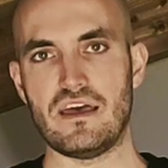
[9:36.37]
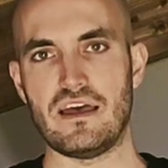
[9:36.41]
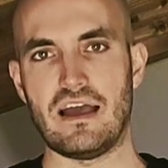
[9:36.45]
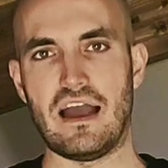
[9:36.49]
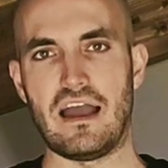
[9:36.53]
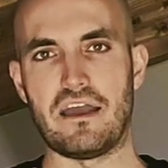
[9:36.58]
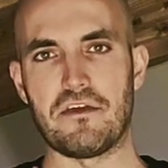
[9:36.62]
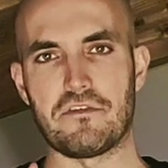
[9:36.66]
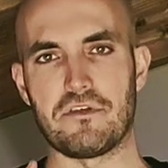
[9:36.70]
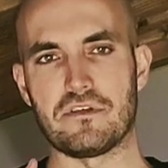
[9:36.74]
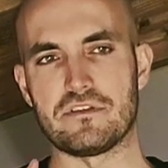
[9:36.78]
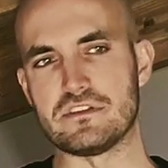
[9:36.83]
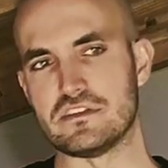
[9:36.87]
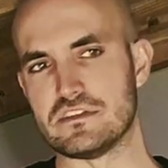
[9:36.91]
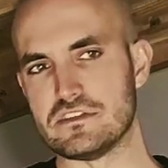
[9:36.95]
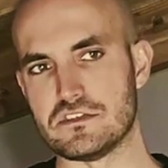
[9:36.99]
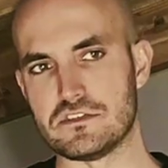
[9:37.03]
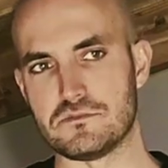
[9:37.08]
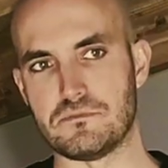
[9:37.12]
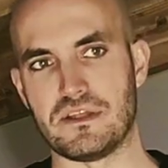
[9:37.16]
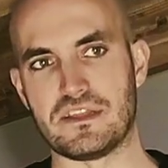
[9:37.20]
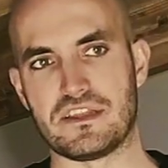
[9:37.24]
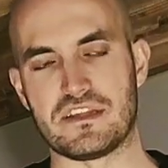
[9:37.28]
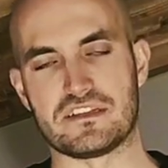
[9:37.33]
I think this
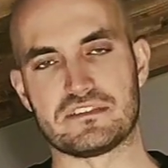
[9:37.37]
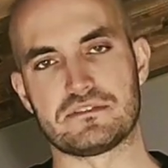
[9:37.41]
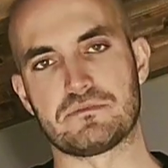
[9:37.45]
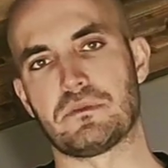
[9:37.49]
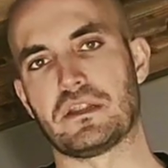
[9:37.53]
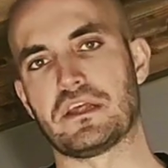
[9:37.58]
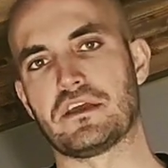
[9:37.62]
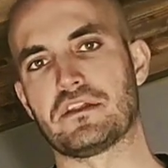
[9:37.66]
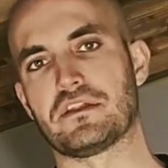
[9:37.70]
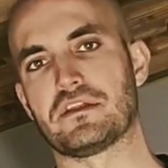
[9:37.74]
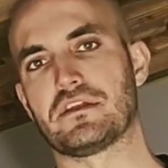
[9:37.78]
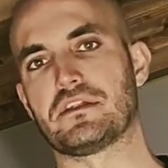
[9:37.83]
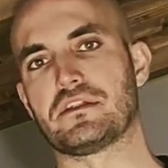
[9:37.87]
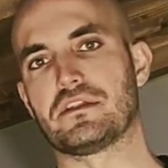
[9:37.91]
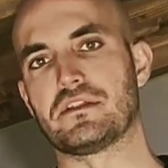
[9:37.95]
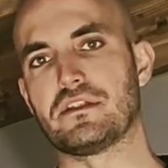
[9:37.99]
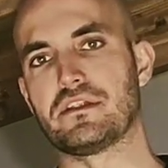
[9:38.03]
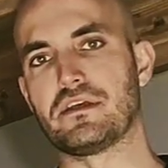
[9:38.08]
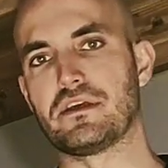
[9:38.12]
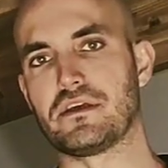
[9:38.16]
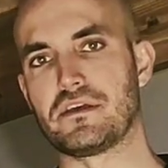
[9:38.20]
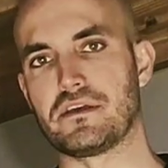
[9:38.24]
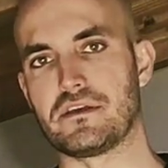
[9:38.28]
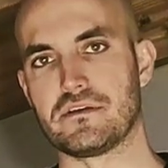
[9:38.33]
is better explained in
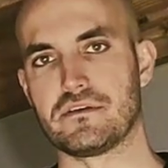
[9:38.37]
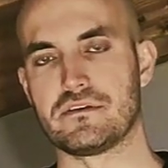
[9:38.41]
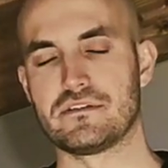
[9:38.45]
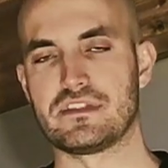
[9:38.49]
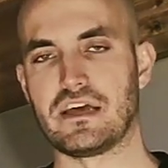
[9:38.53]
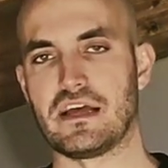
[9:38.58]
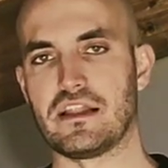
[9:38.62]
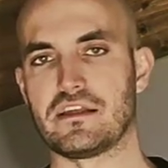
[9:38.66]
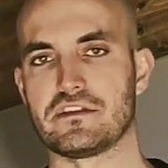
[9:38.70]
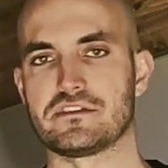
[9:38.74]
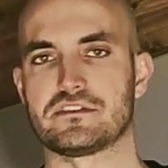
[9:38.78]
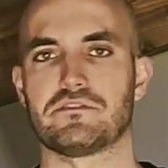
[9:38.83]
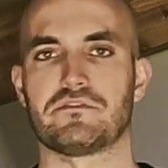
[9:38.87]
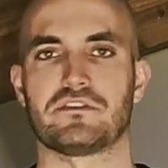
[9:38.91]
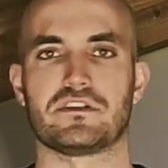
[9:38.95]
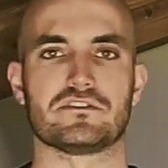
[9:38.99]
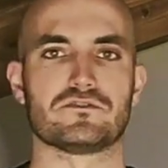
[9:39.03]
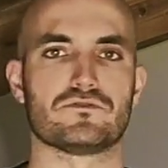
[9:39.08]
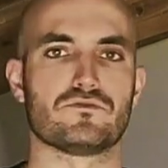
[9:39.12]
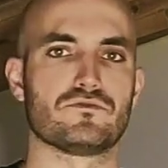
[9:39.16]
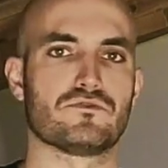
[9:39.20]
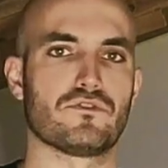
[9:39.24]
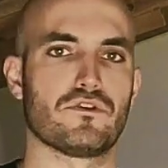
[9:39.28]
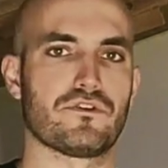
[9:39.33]
the Tyler
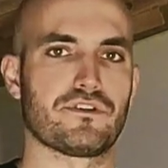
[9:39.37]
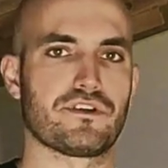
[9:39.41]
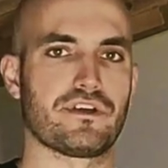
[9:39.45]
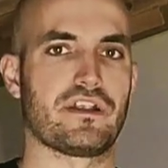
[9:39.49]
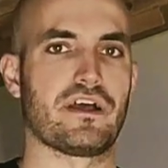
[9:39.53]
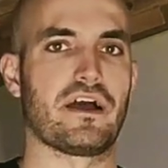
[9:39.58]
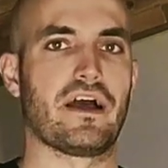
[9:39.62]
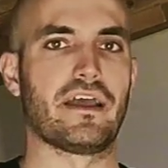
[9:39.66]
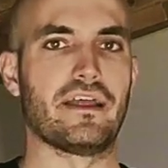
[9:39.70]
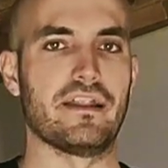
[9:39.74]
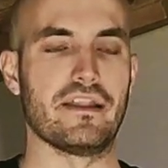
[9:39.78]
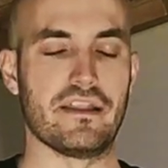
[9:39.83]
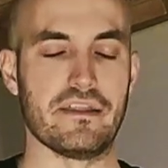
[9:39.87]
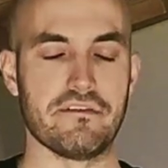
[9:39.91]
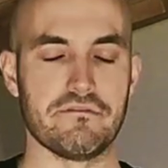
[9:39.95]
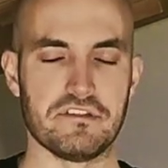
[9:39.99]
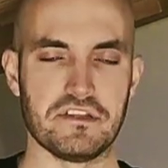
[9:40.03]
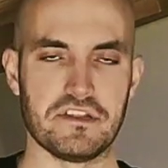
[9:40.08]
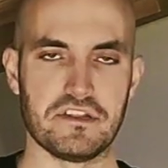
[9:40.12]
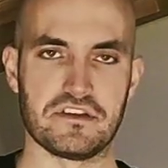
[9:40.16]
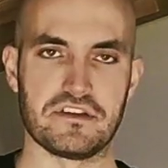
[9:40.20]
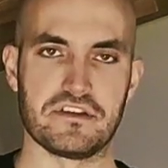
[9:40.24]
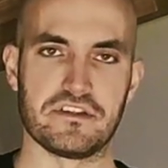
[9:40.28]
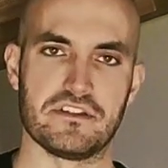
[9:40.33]
Severance tutorial. I leave
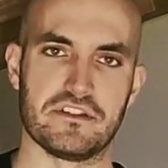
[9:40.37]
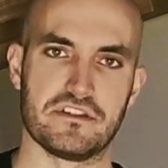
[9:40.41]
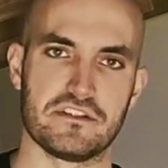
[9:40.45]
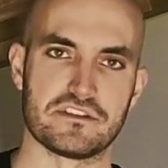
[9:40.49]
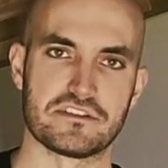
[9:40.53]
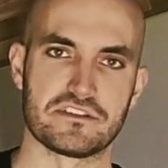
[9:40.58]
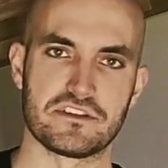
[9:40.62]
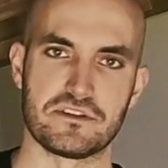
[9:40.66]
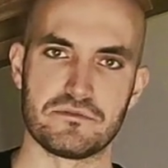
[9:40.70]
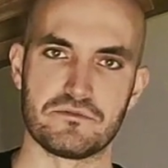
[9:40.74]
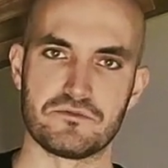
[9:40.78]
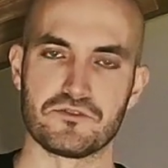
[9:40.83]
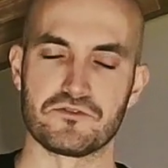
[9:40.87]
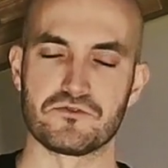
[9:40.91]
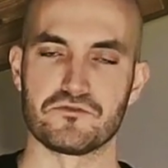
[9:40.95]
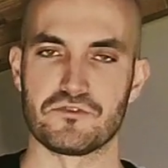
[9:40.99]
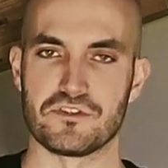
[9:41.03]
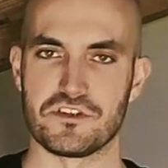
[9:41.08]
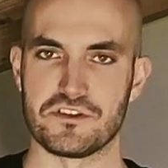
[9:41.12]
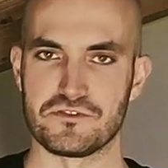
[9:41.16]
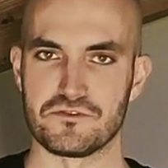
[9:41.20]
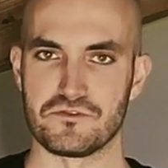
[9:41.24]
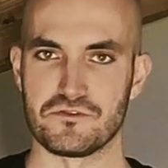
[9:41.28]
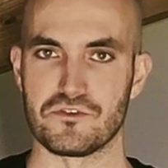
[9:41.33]
the link in the description to
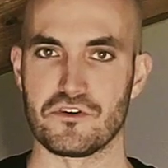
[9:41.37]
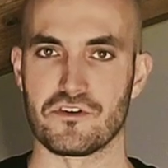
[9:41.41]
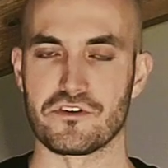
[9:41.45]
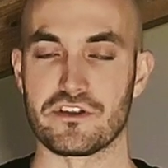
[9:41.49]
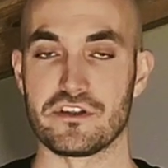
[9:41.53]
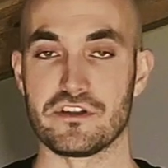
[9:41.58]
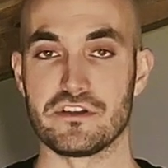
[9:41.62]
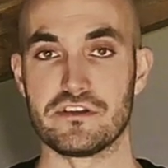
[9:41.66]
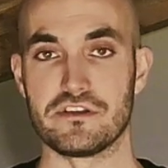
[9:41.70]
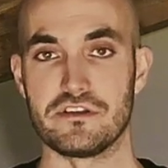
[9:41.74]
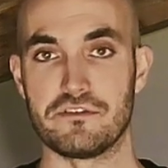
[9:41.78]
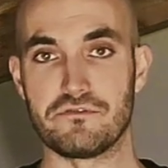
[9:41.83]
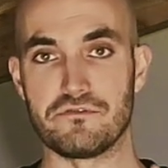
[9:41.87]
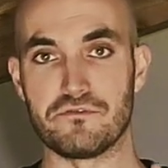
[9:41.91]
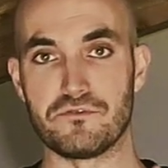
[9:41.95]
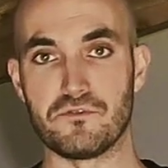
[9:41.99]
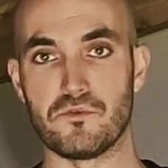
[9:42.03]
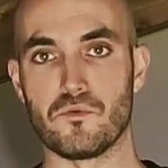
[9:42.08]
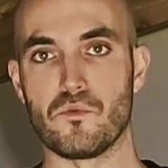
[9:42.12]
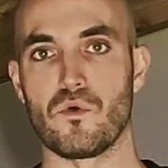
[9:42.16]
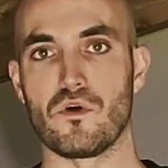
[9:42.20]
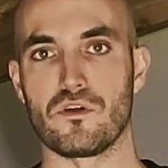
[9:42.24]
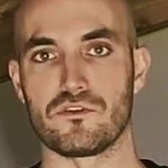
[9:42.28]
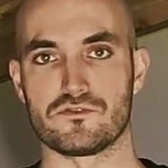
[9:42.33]
this tutorial if
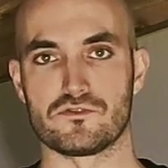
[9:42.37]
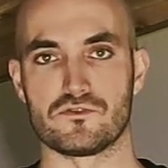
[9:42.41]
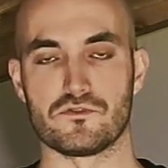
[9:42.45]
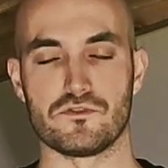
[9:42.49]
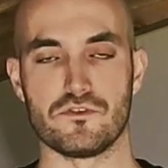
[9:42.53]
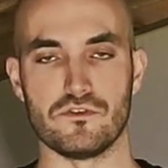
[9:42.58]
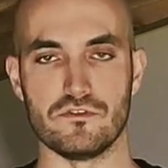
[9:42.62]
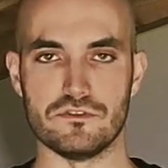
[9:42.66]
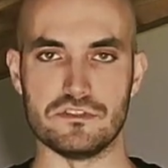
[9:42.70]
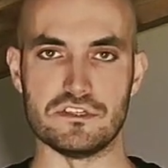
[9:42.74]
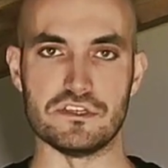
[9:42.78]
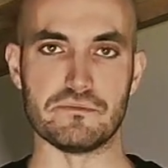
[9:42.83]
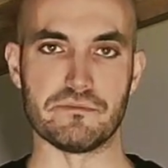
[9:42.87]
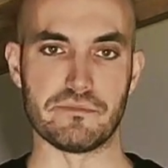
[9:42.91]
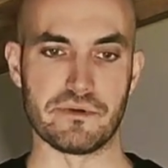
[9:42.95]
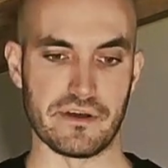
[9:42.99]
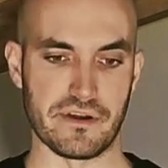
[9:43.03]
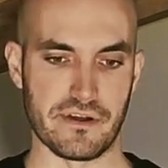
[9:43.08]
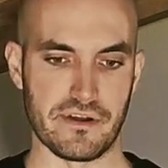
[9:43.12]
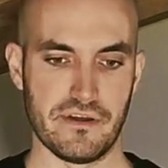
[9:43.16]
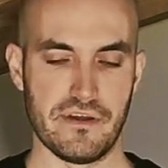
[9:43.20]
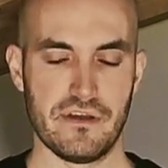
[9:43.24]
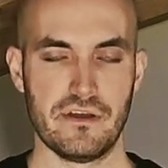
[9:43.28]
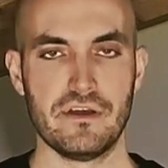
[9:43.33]
you want to go
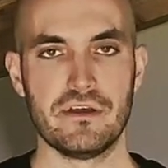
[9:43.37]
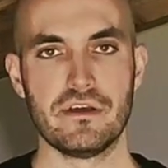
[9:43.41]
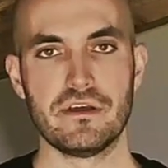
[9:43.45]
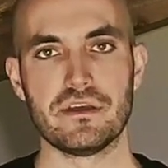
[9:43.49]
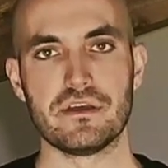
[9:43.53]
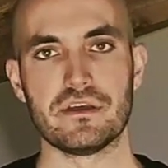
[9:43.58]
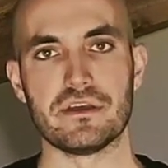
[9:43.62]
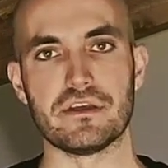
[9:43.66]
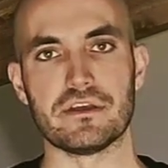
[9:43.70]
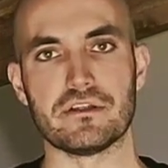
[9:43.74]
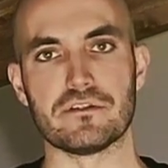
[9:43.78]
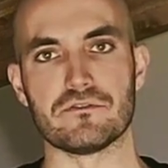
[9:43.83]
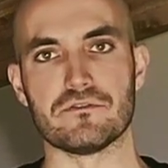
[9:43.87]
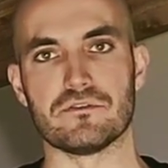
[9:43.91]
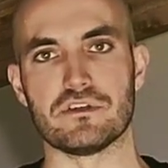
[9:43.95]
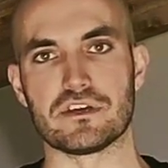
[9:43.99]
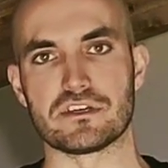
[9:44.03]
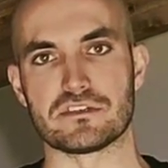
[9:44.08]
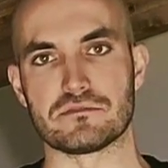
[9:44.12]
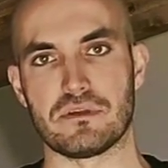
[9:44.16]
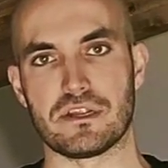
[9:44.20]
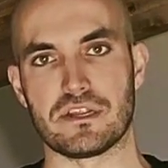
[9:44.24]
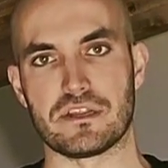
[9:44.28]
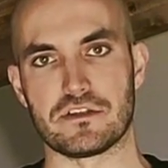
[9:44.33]
deeper into the
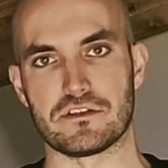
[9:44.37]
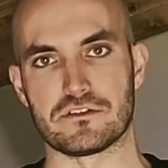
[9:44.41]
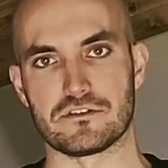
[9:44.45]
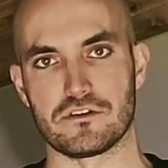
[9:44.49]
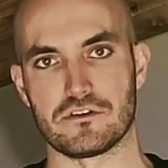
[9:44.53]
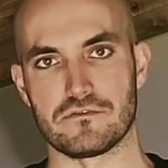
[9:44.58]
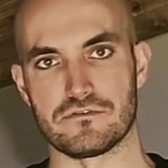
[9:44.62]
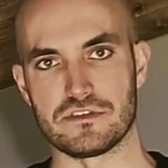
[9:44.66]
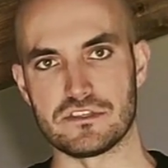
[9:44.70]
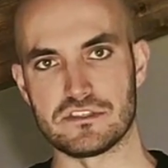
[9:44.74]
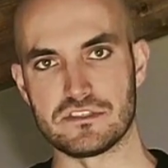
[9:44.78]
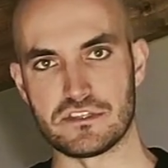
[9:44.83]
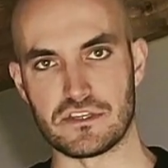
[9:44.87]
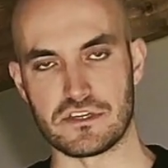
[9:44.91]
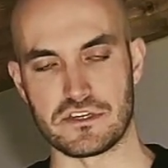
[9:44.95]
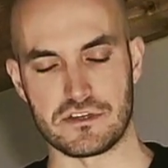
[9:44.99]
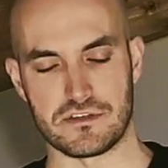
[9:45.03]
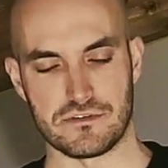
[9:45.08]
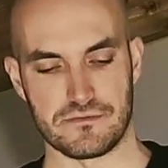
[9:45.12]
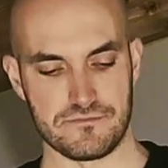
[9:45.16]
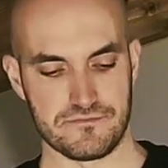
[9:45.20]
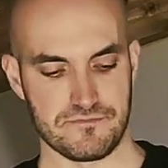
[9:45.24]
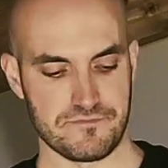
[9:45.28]
explanation of this trick.